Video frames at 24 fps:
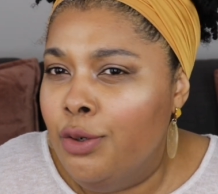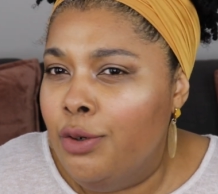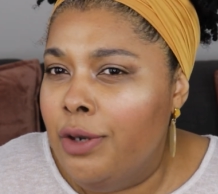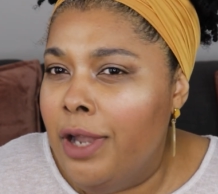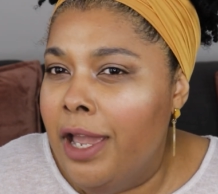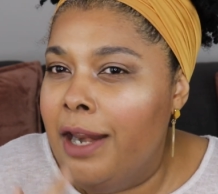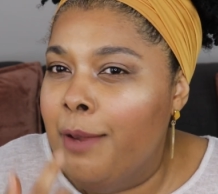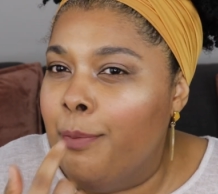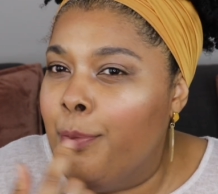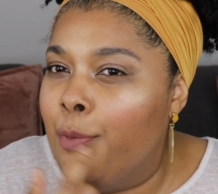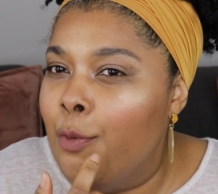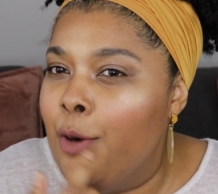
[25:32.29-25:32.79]

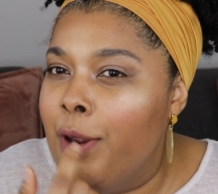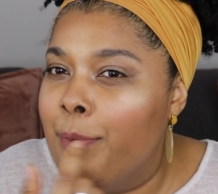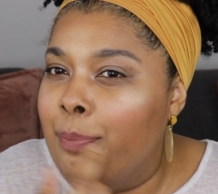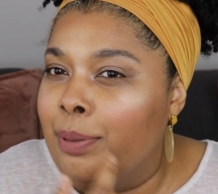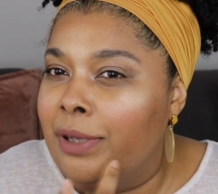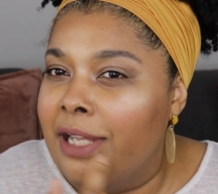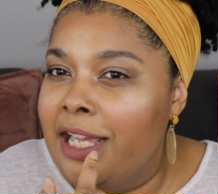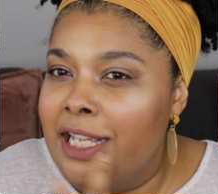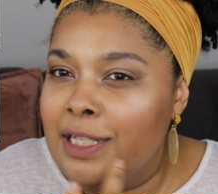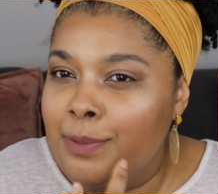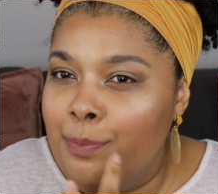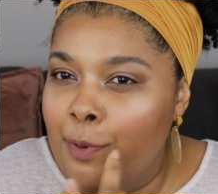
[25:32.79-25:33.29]
And it
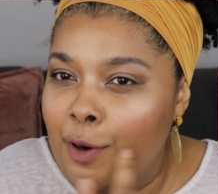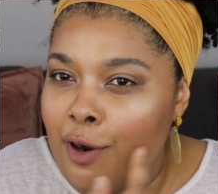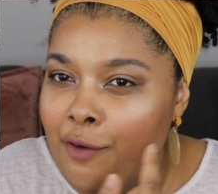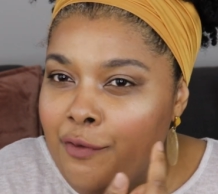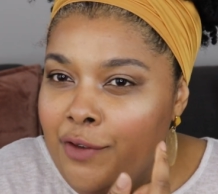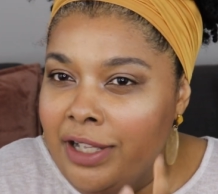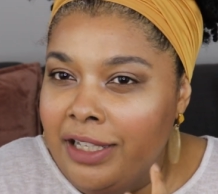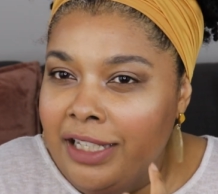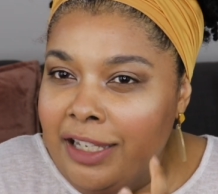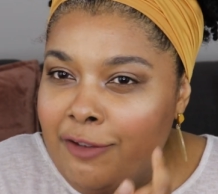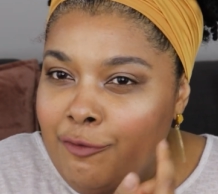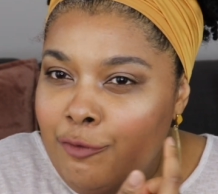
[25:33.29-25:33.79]
plays
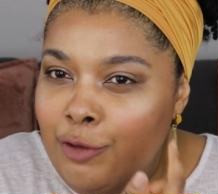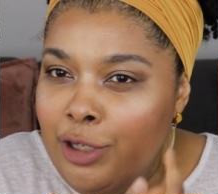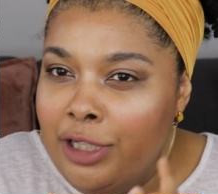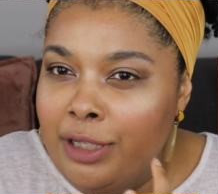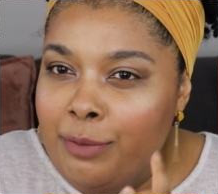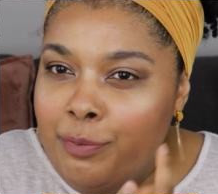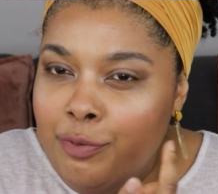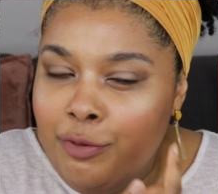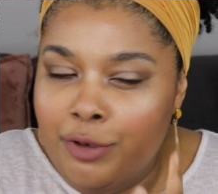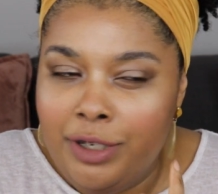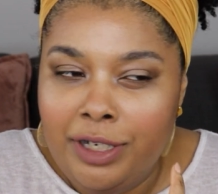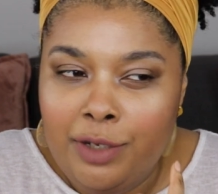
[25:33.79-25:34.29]
perfectly, really
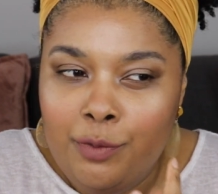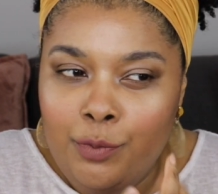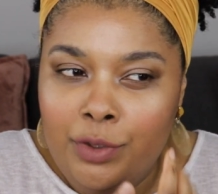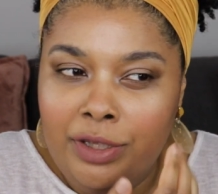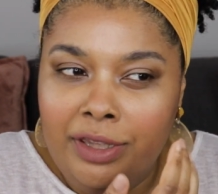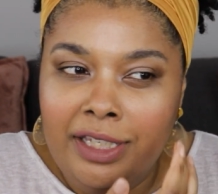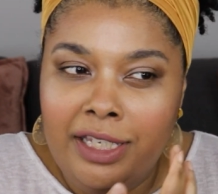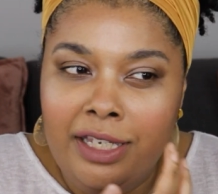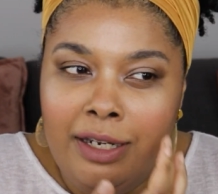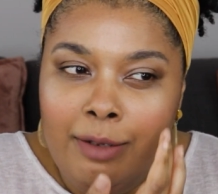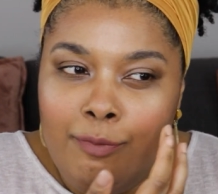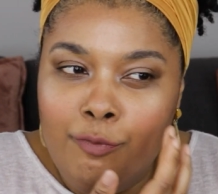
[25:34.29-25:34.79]
pretty
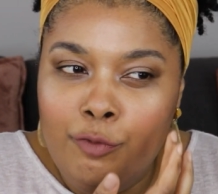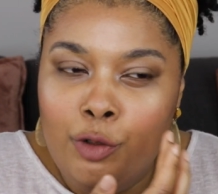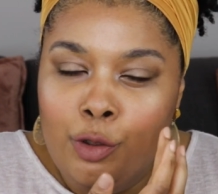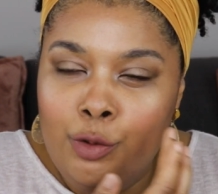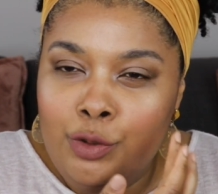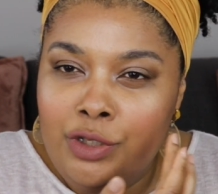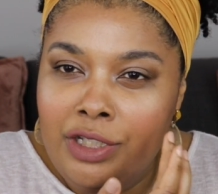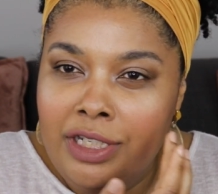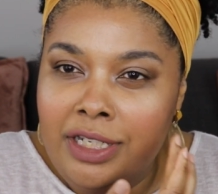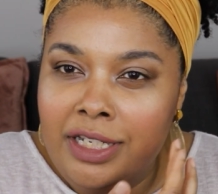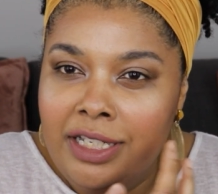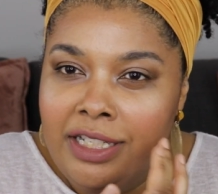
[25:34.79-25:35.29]
with the
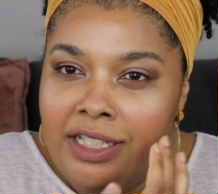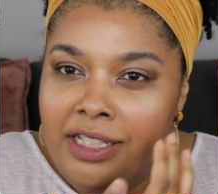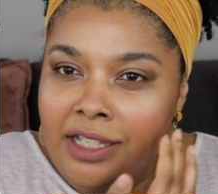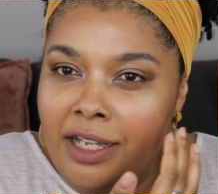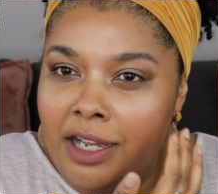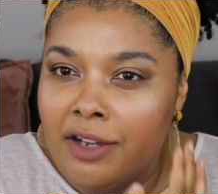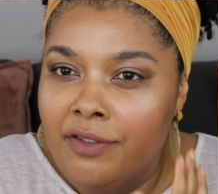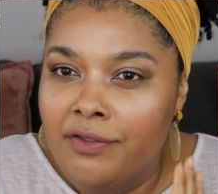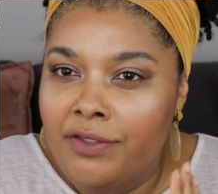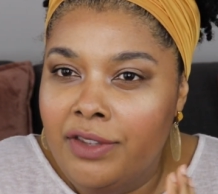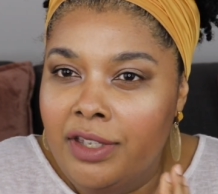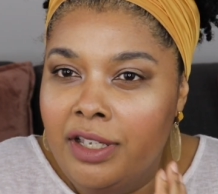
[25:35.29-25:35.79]
rosiness
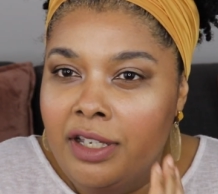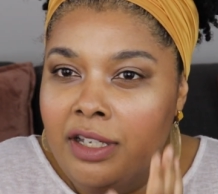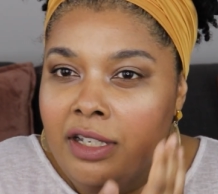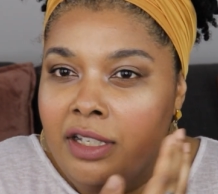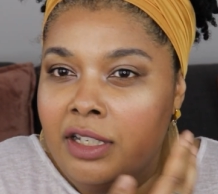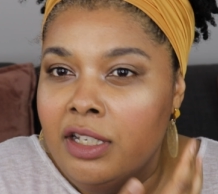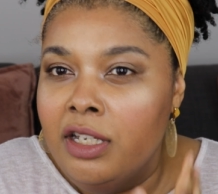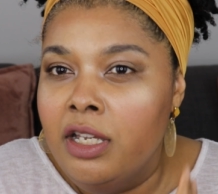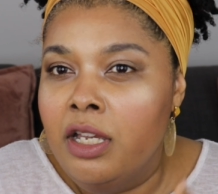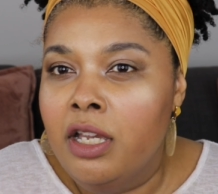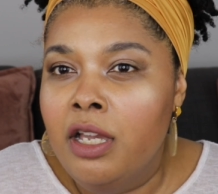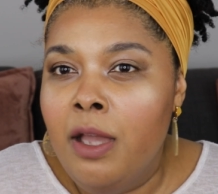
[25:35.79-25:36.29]
of
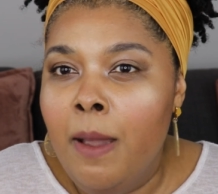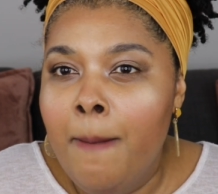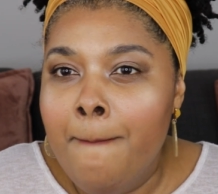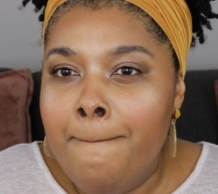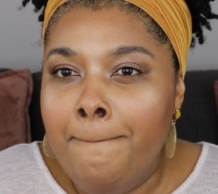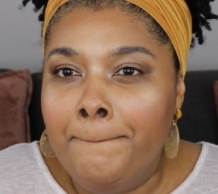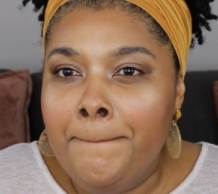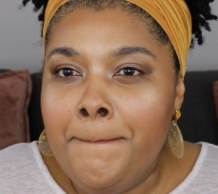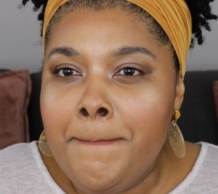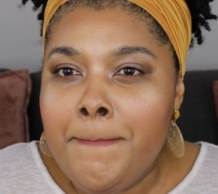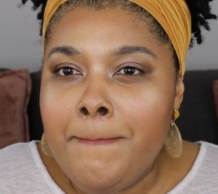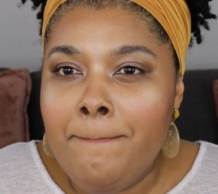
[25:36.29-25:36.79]
the
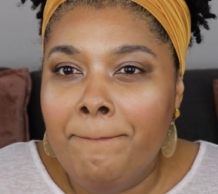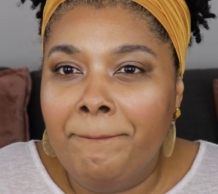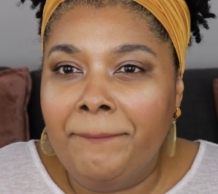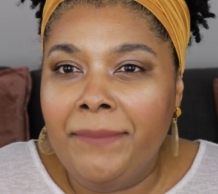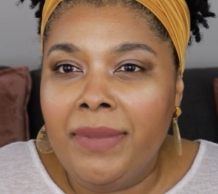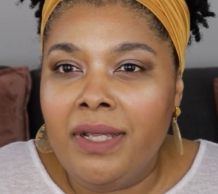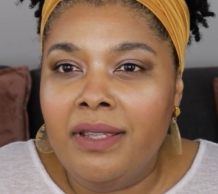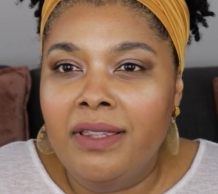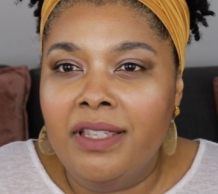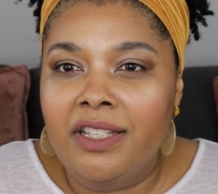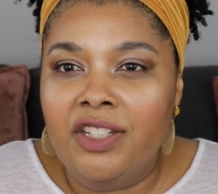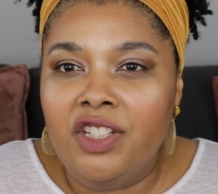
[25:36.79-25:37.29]

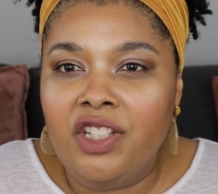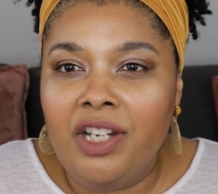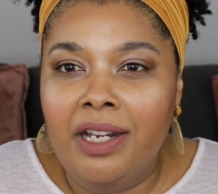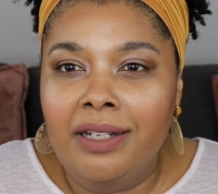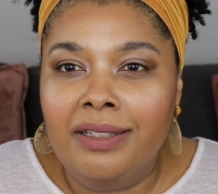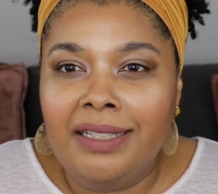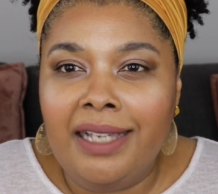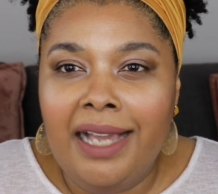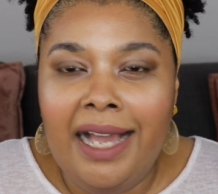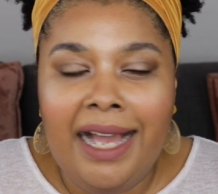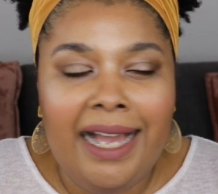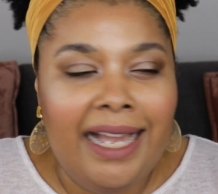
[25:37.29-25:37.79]

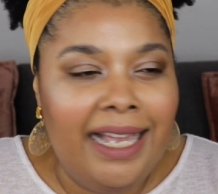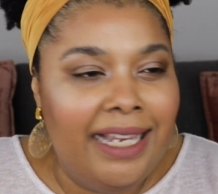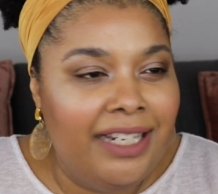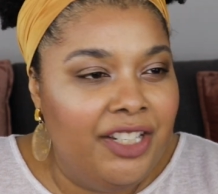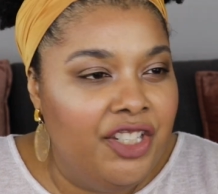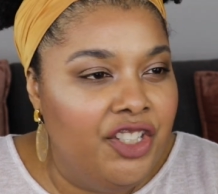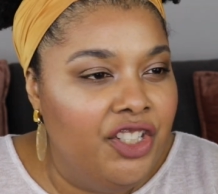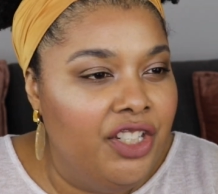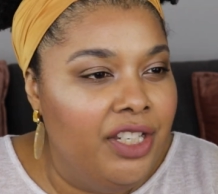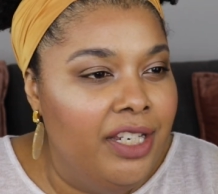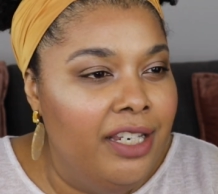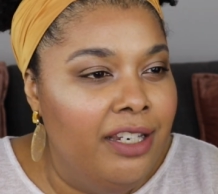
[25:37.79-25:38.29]
Chantecaille
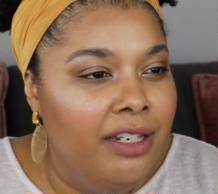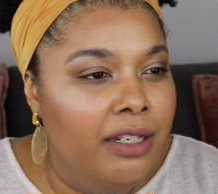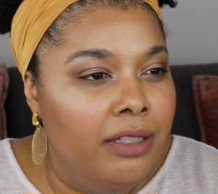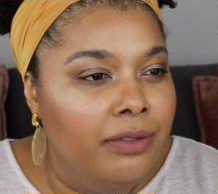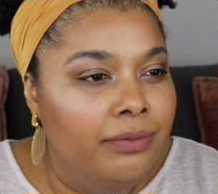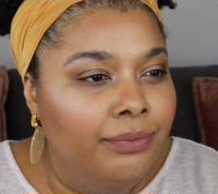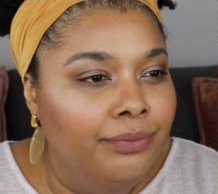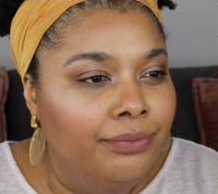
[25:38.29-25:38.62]
Chic.